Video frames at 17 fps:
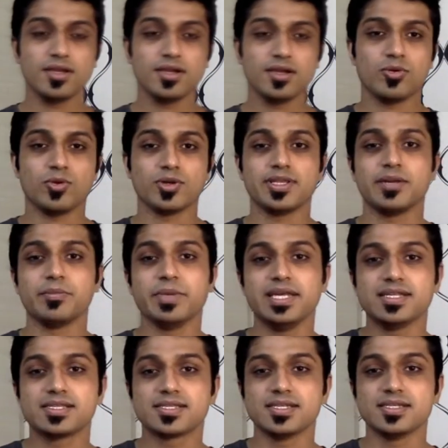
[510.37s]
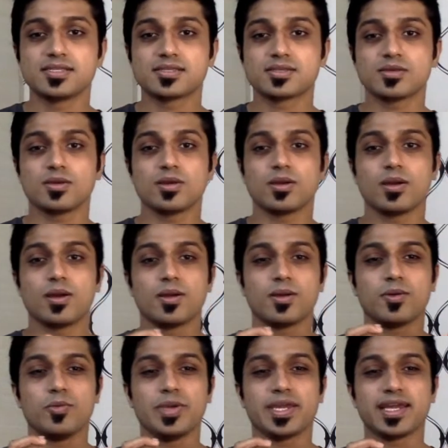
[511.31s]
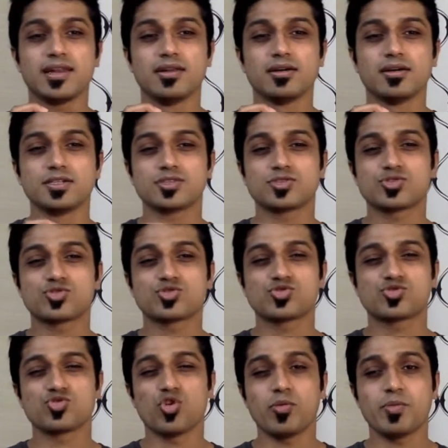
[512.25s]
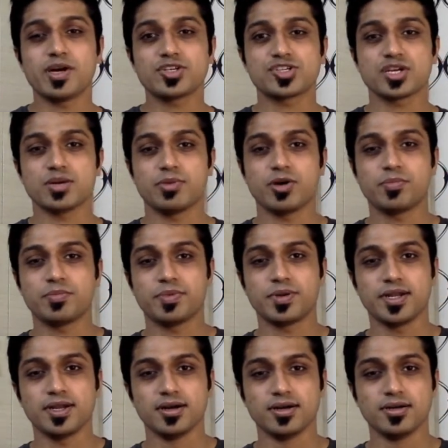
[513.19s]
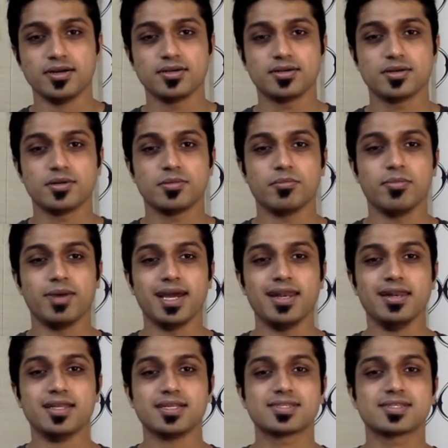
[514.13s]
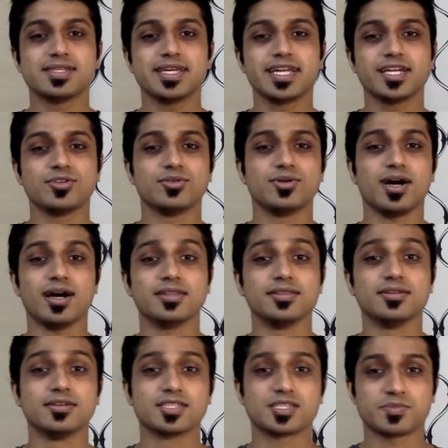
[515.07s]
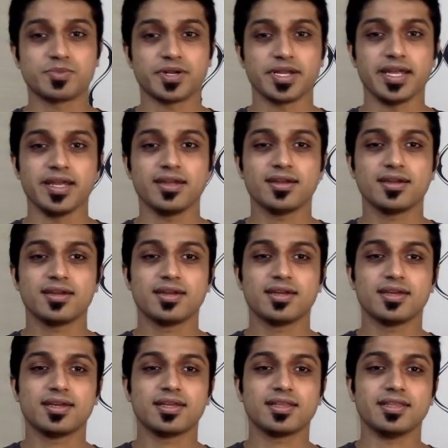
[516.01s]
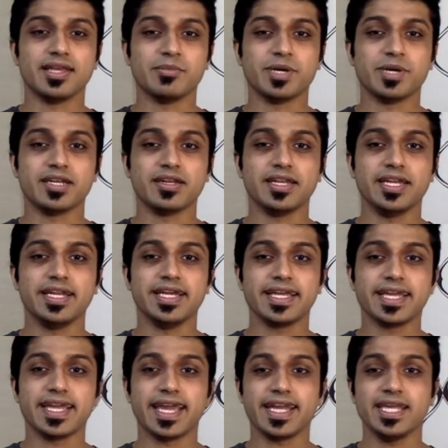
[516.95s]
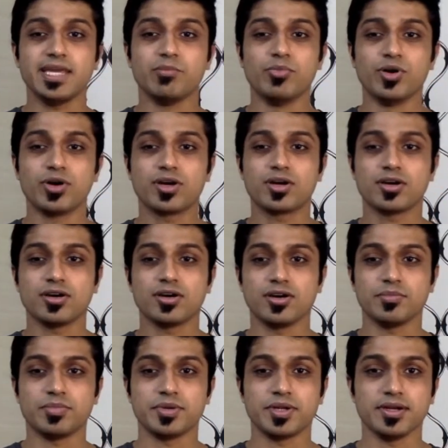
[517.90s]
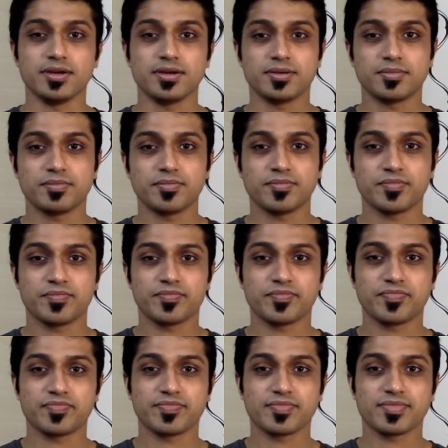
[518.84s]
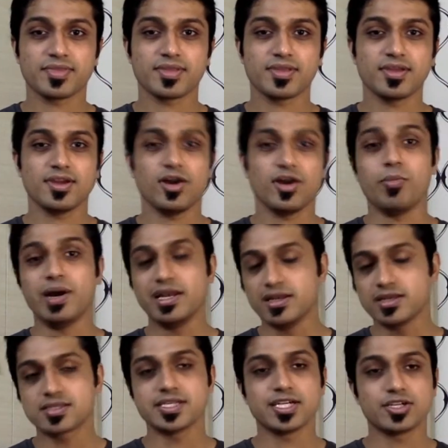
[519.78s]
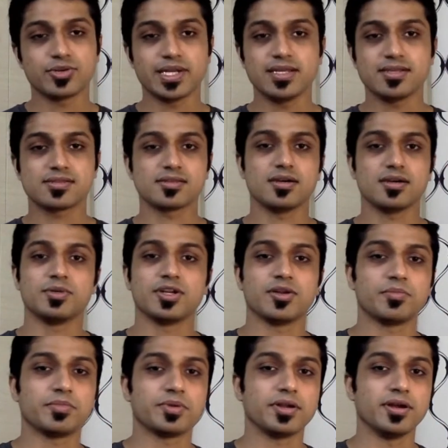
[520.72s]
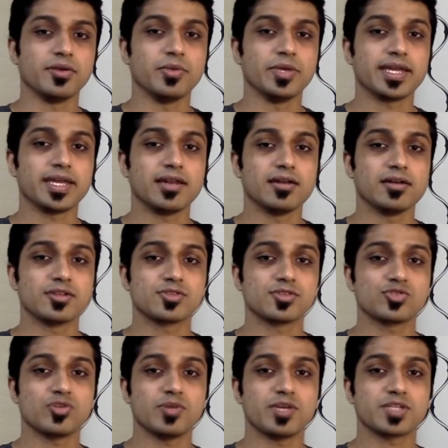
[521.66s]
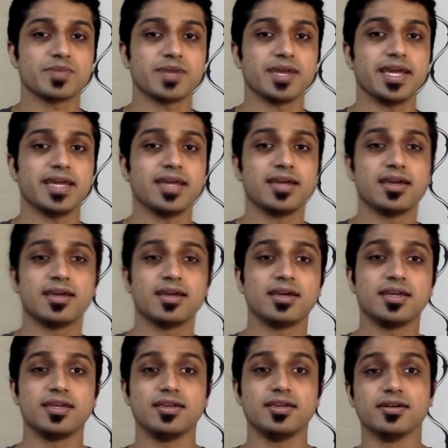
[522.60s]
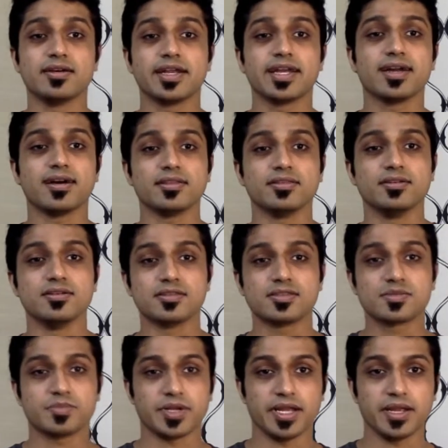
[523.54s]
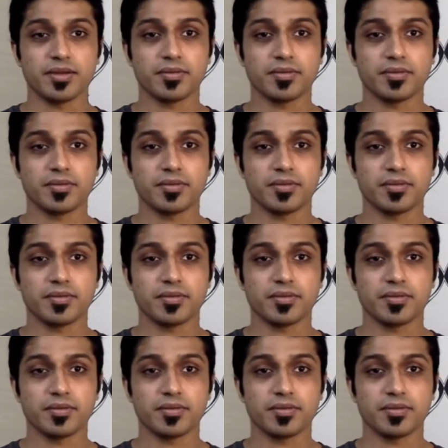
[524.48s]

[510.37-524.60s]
What that means is we can learn so much about prayer by listening to others pray than by reading any book on prayer. Or by listening to any sermon on prayer. We can learn so much by hearing others pray.